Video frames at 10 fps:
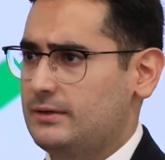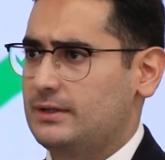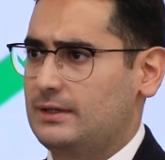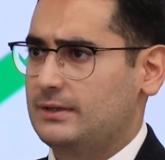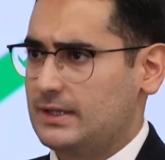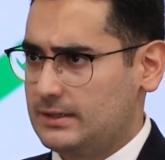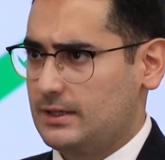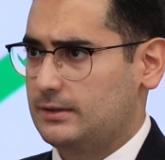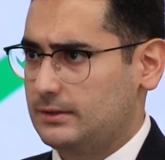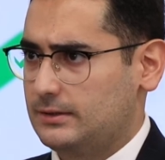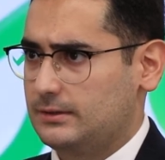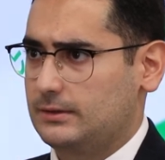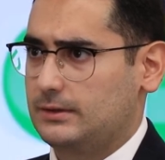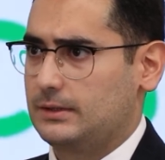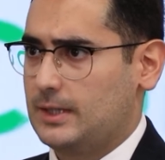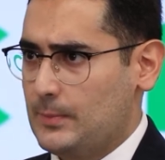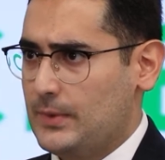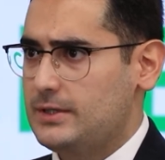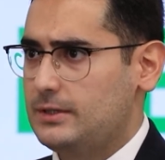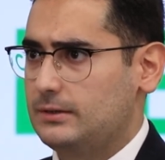The most popular for foreign
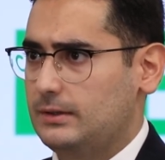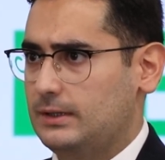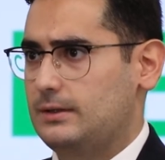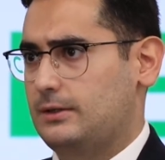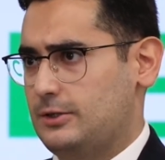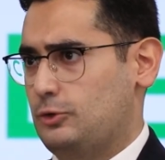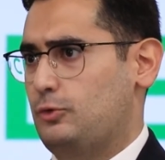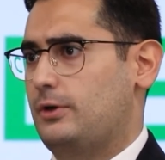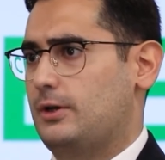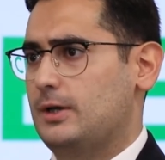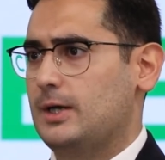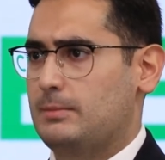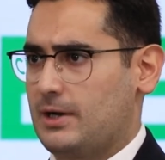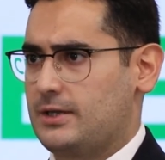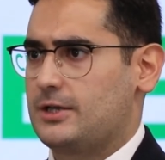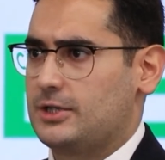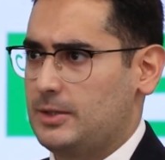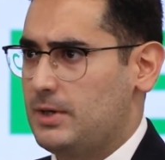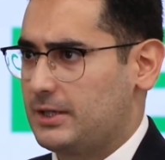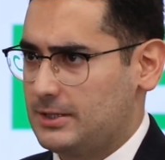companies is the sales and marketing
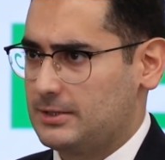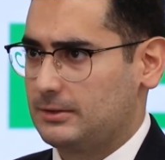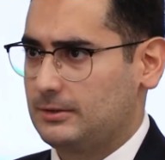category.